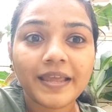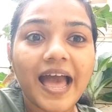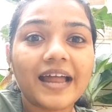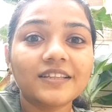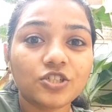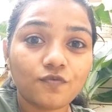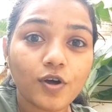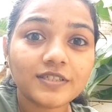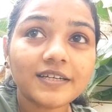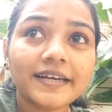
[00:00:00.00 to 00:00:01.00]
And this
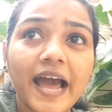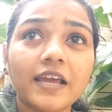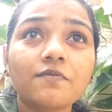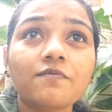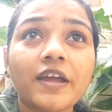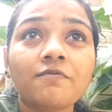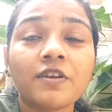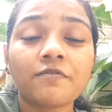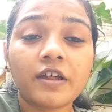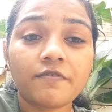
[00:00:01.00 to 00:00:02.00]
was the time when
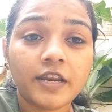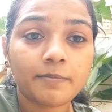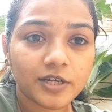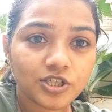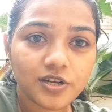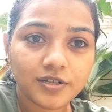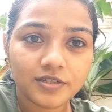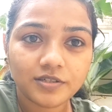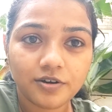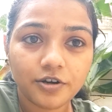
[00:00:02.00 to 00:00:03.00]
we were very much
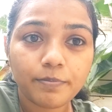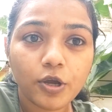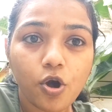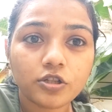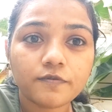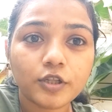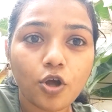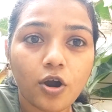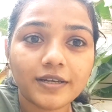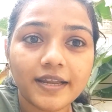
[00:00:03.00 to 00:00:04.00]
concerned because we
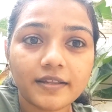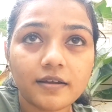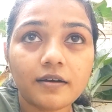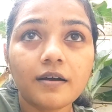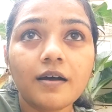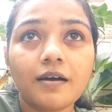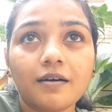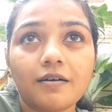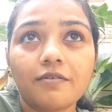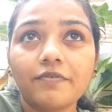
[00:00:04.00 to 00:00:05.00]
thought that
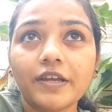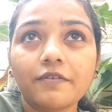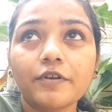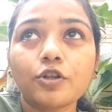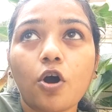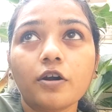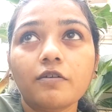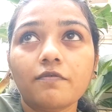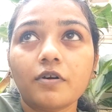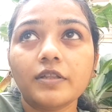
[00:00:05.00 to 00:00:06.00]
we thought
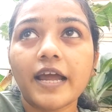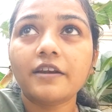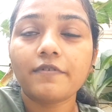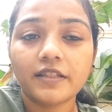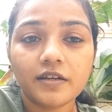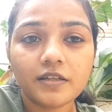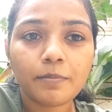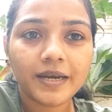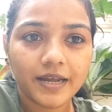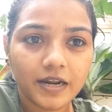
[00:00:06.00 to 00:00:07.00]
that whether the
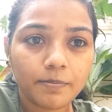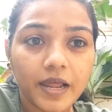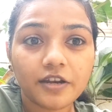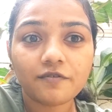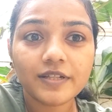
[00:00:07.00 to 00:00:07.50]
banana plant